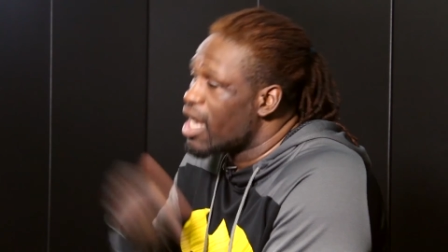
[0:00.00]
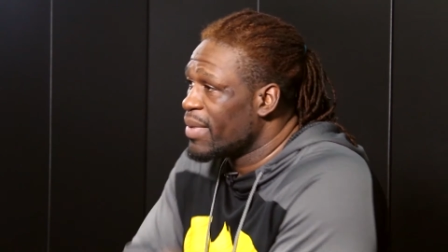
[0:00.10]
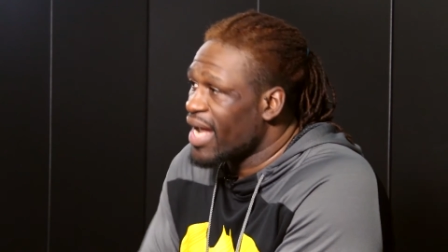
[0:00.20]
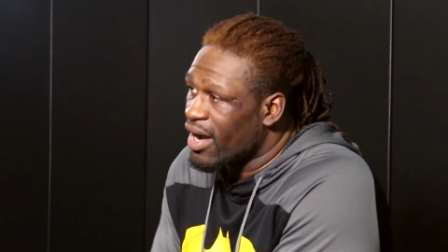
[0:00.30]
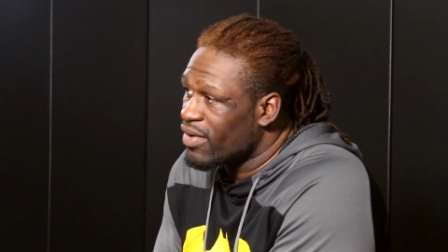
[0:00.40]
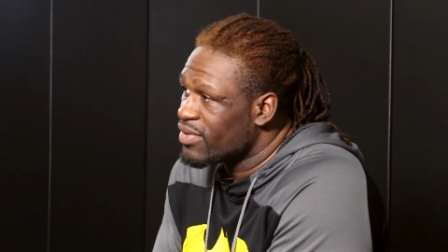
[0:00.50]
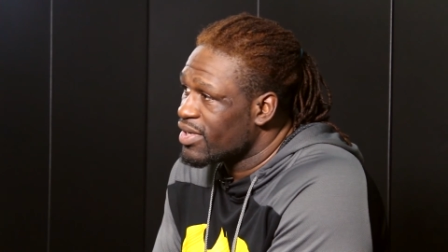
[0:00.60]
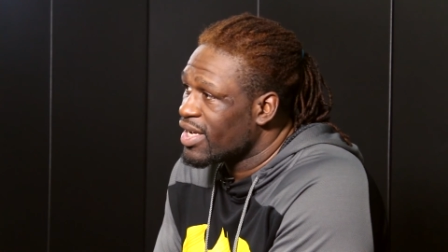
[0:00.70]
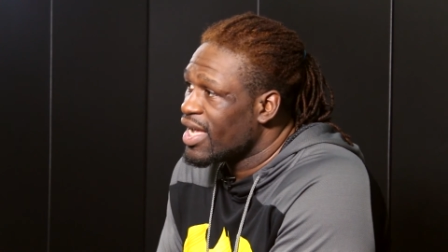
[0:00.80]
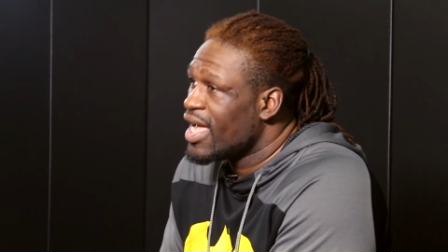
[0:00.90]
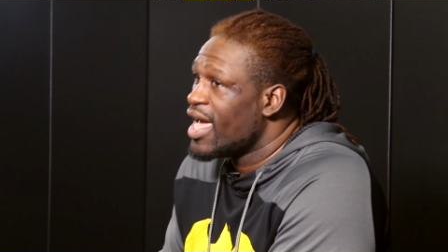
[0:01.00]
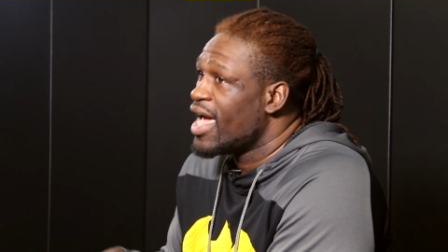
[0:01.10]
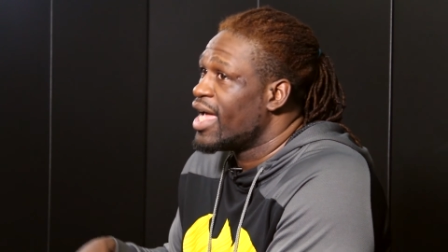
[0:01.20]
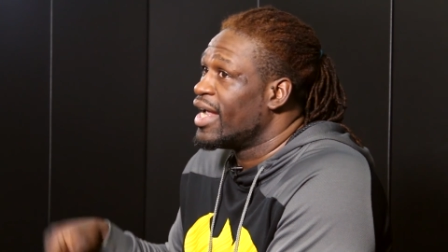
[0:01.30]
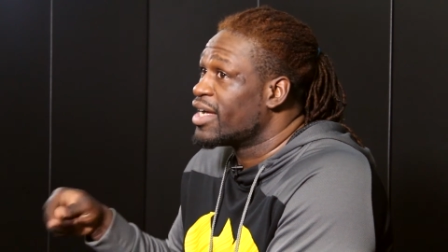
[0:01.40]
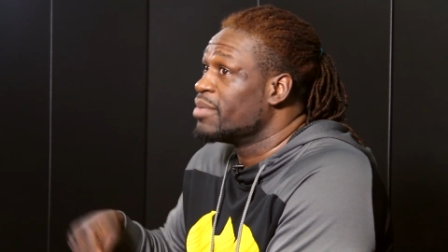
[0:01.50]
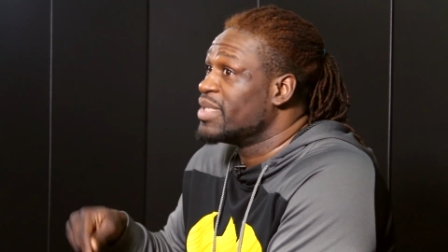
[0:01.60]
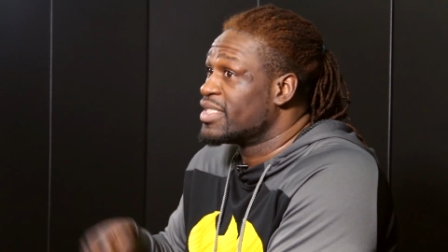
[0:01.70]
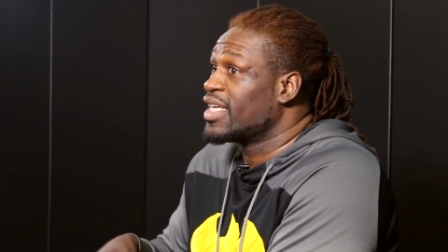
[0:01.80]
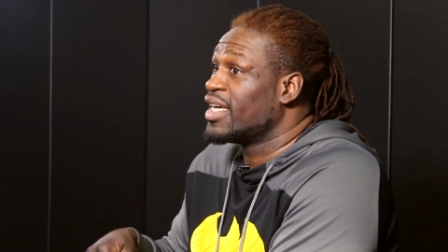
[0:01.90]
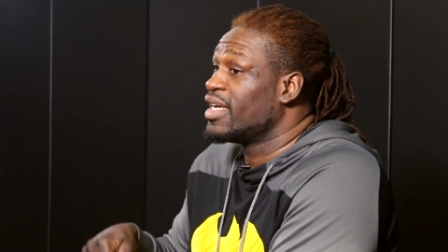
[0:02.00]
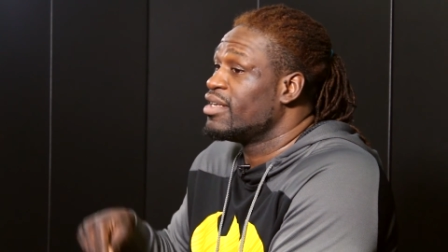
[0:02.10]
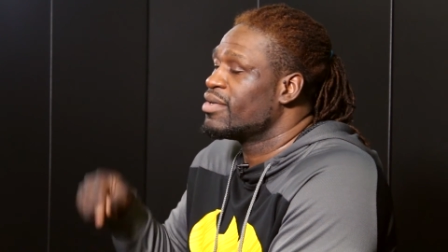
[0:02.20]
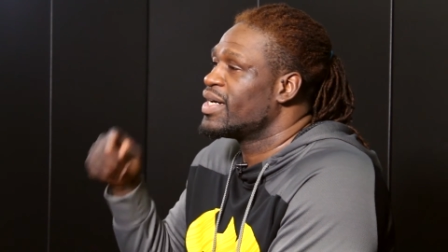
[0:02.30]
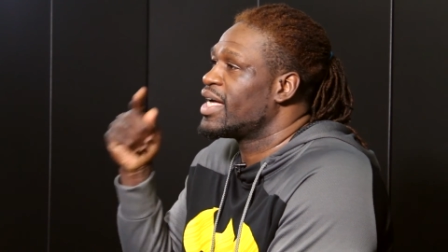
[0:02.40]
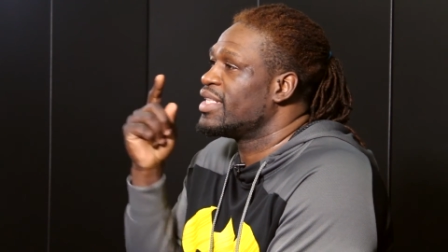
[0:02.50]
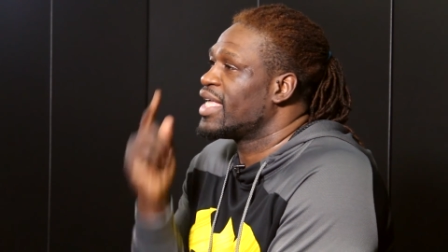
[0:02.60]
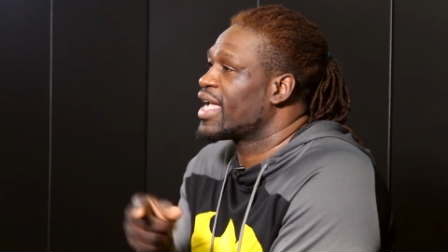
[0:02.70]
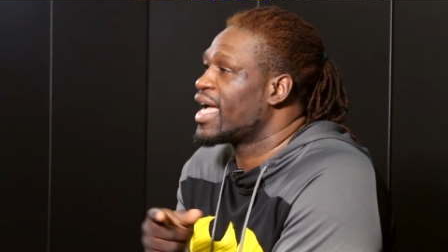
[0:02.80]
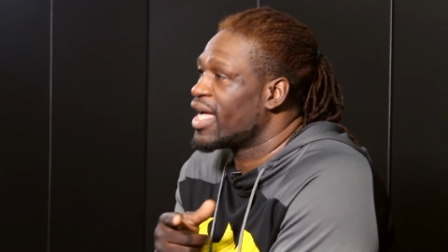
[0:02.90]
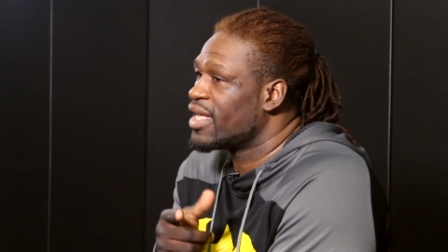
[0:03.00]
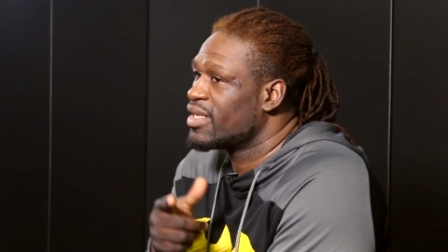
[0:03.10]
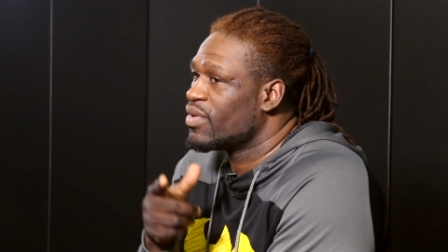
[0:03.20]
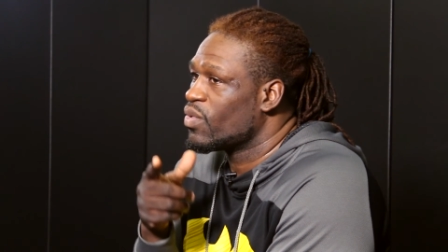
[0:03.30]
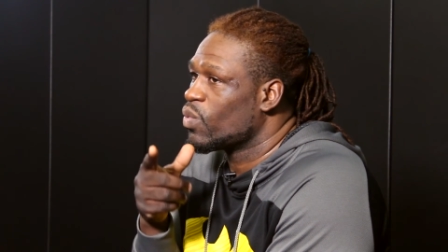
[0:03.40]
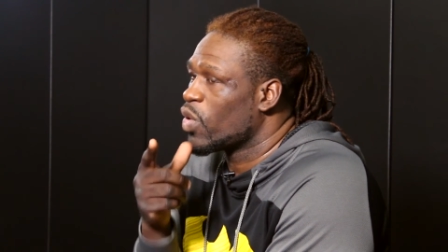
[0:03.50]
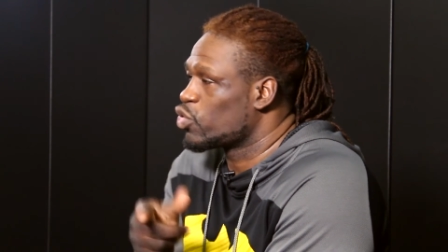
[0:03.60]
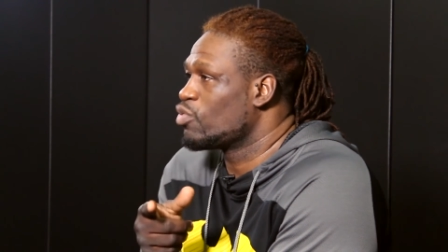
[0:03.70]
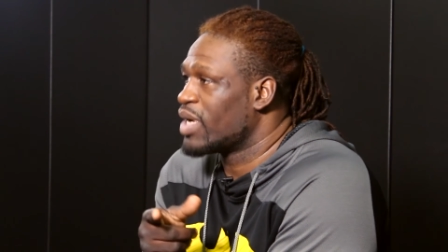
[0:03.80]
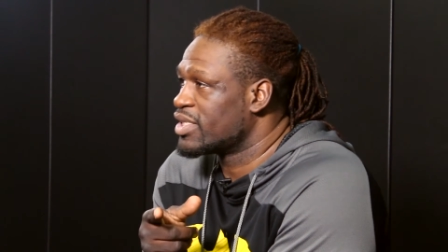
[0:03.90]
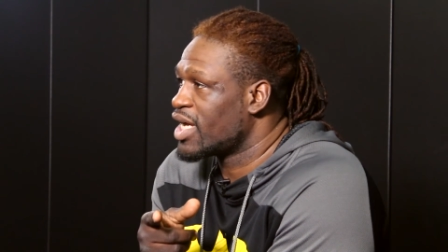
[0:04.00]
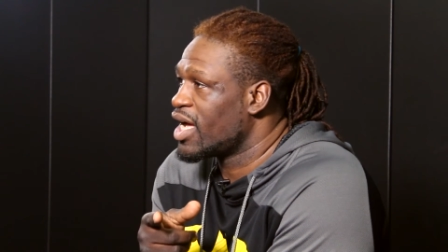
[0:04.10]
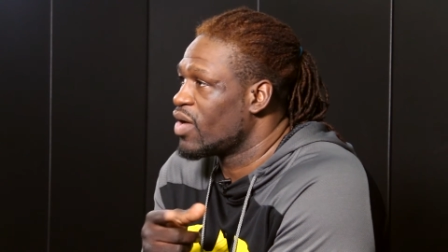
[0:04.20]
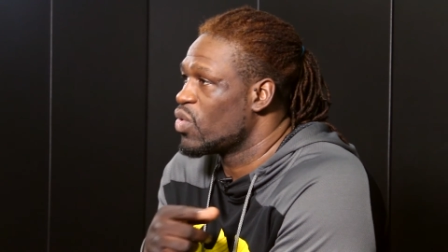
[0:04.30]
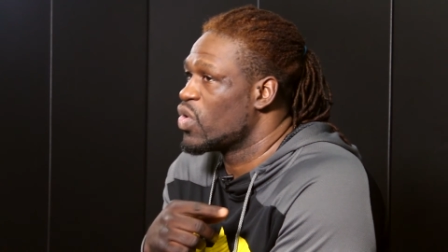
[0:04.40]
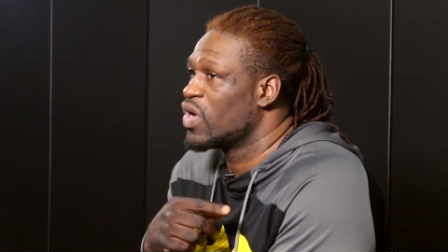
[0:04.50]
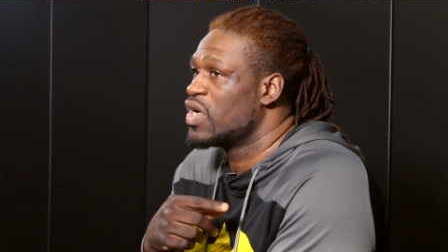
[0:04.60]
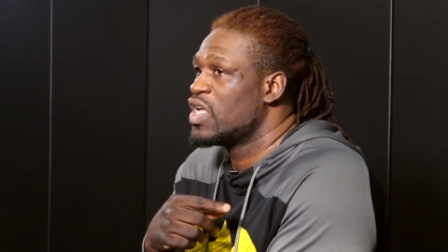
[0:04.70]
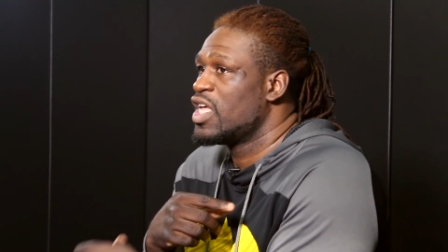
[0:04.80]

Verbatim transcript: coming out, and they come to say, you know what, that guy worked with my child, or